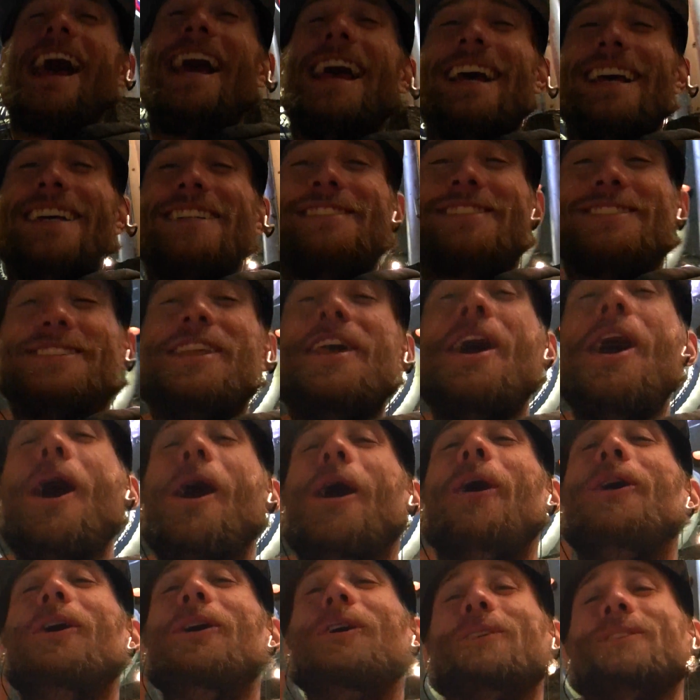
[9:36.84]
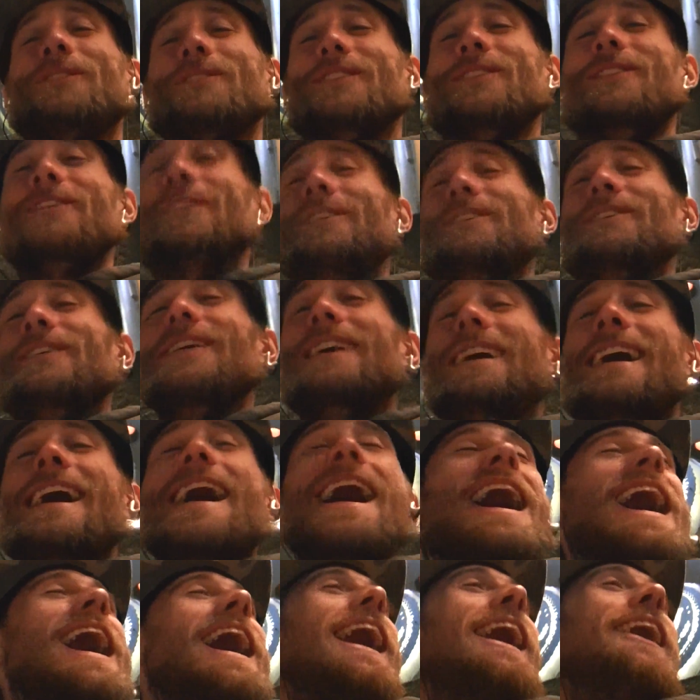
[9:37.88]
has no clue
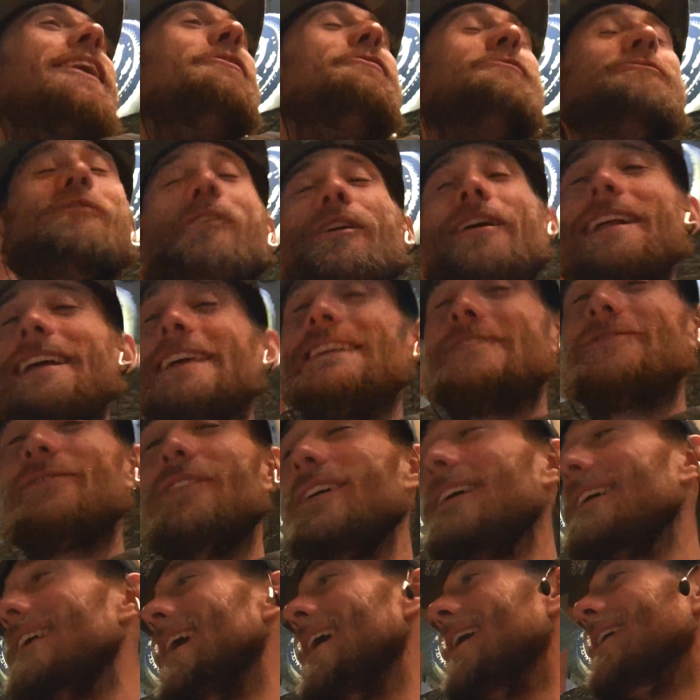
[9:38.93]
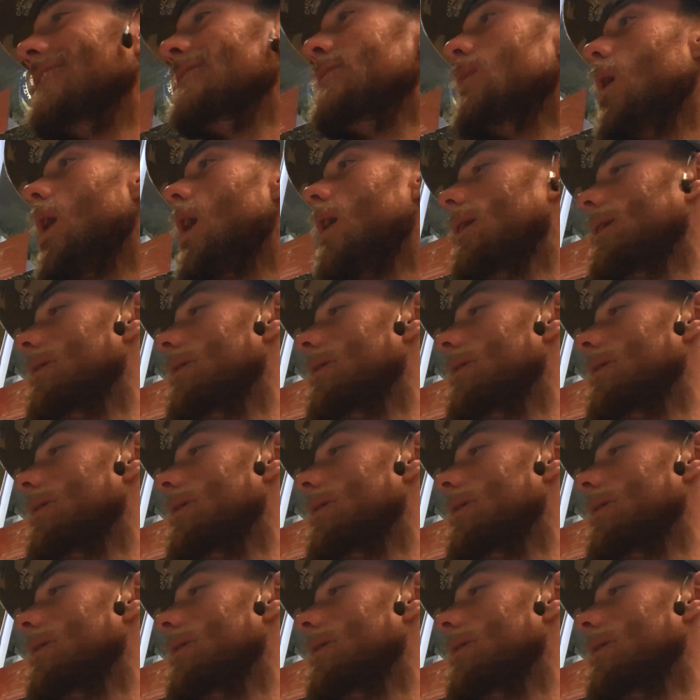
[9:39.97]
how funny as fucking hell you are